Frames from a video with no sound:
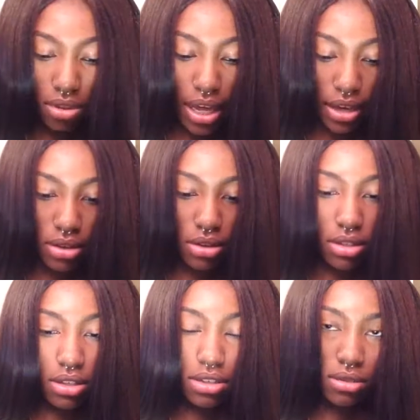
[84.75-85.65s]
Like
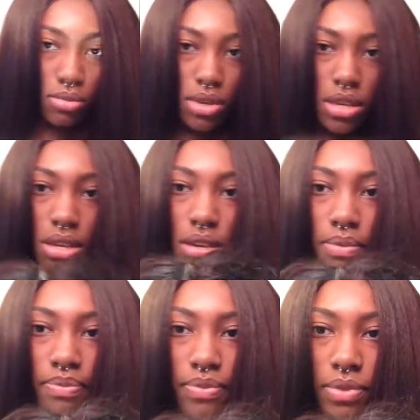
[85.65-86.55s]
on this wig,
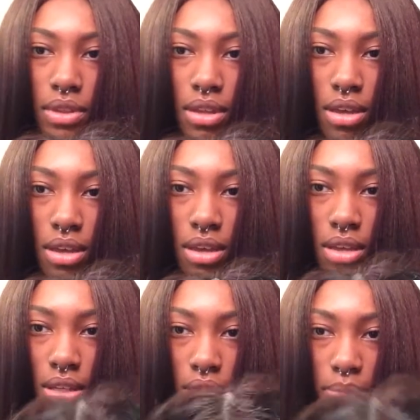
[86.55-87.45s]

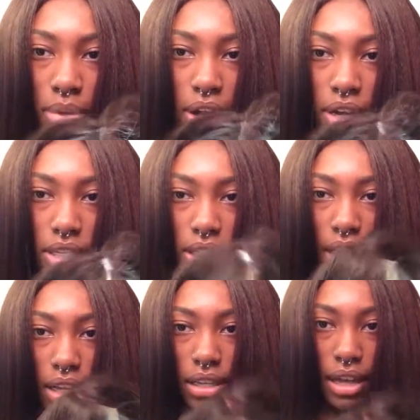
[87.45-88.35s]
the part is
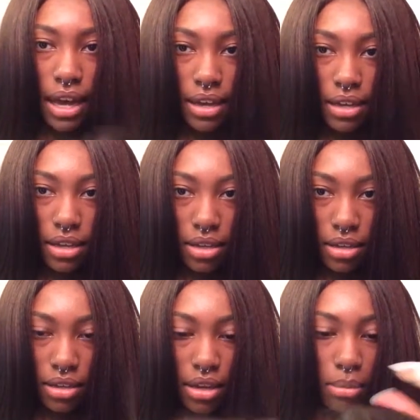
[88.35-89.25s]
like a lot.
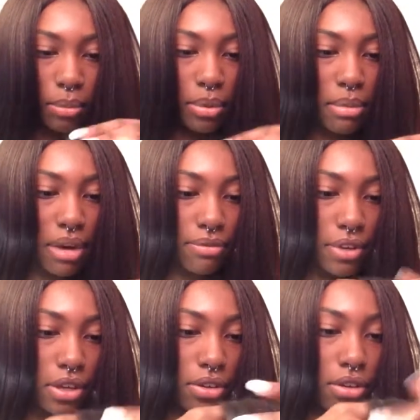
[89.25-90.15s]
I'm gonna put my
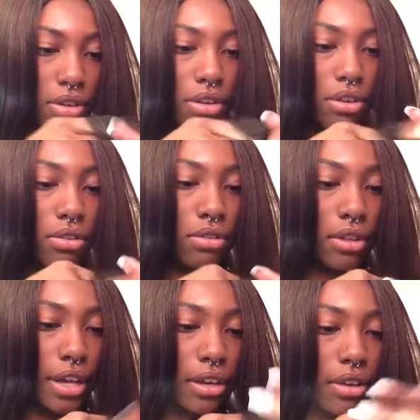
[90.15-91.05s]
finger in here,
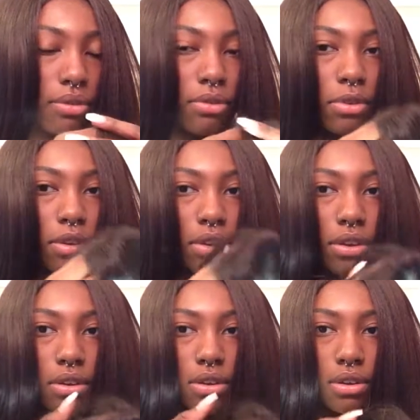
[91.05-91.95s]
like
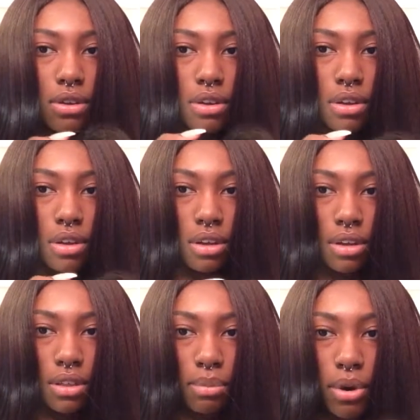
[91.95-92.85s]
here.
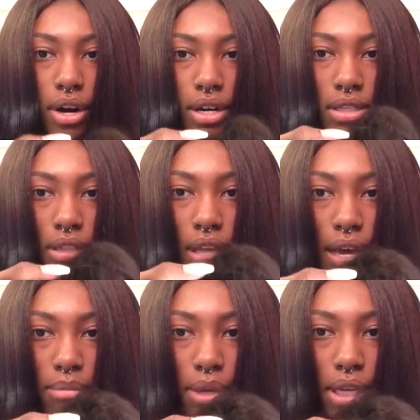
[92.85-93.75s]
The part is a
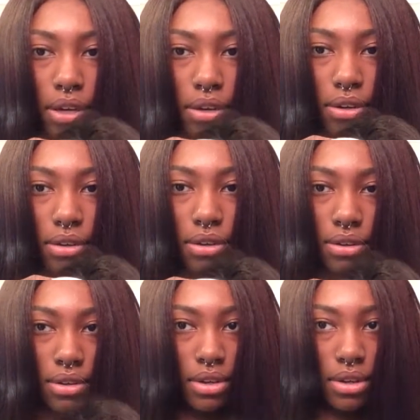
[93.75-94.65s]
lot bigger.
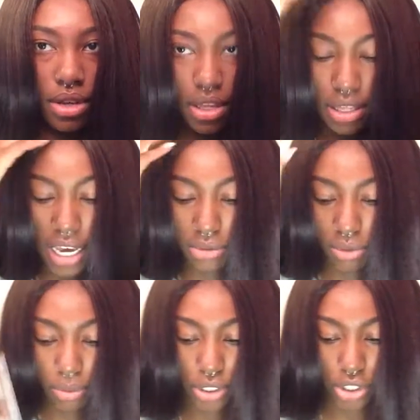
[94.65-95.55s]
That's
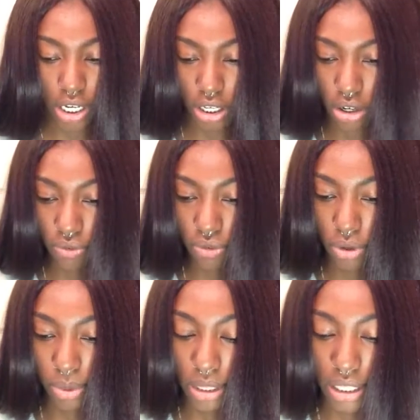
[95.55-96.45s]
what we're trying to go for
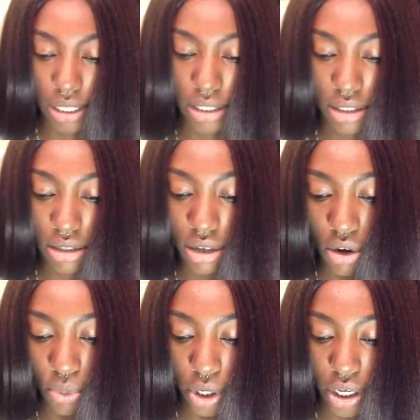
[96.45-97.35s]
with this. So
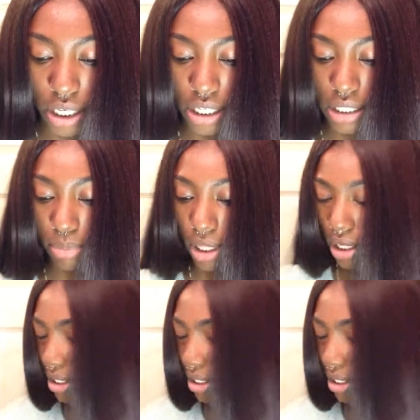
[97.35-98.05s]
we're gonna need to pluck